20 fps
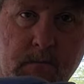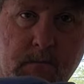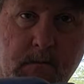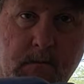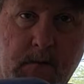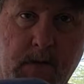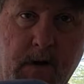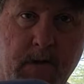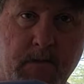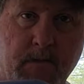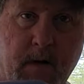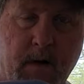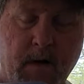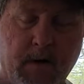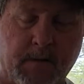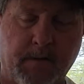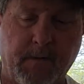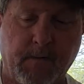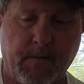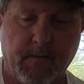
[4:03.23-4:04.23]
tote
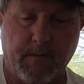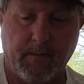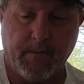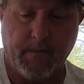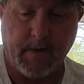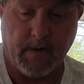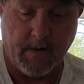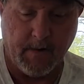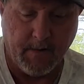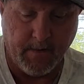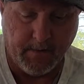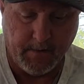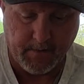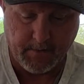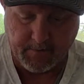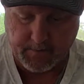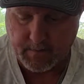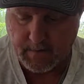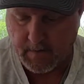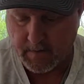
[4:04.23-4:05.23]
box. And in
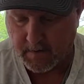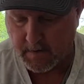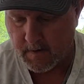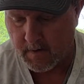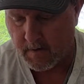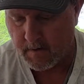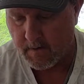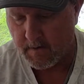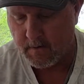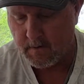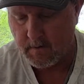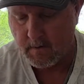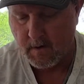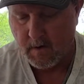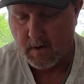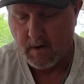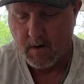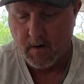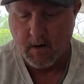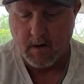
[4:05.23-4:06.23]
this, I carry
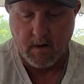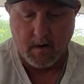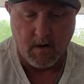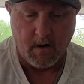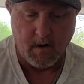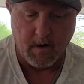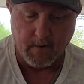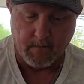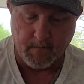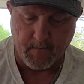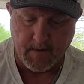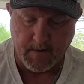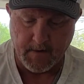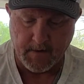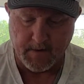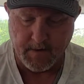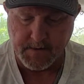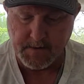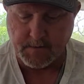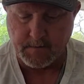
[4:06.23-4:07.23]
all of my
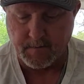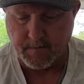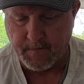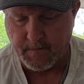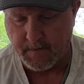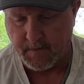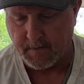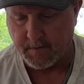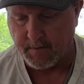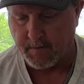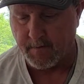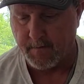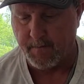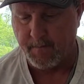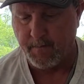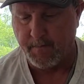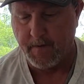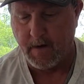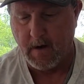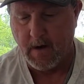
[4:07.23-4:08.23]
electrical fittings.
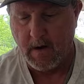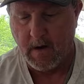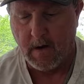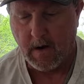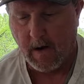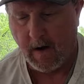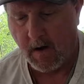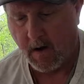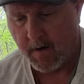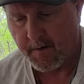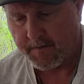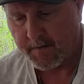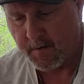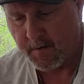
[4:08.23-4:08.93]
I also